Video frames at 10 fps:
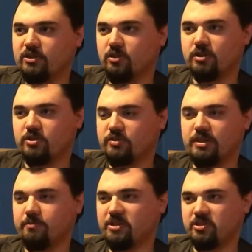I totally just
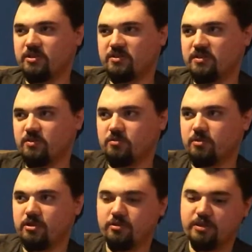didn't mention this because there's
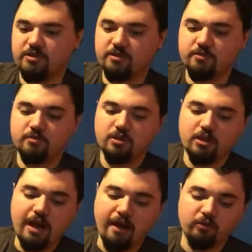really no need to.
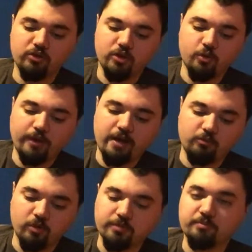I don't know
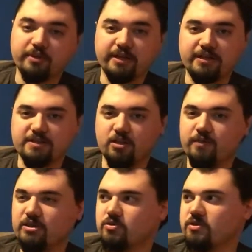that woman playing his
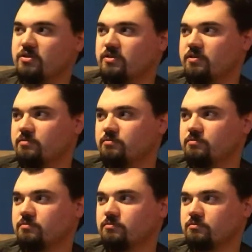love interest. She's a
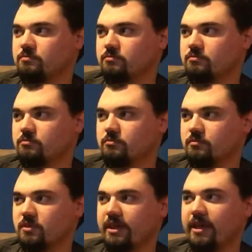Bollywood actress.
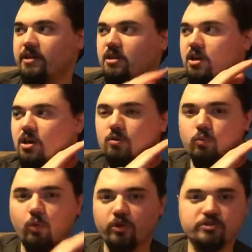Okay.
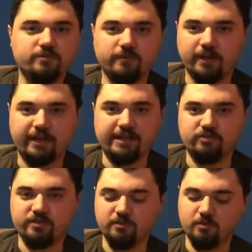Worst fucking
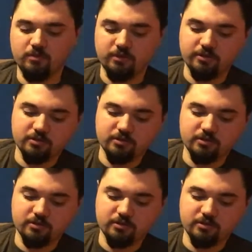actress in the world.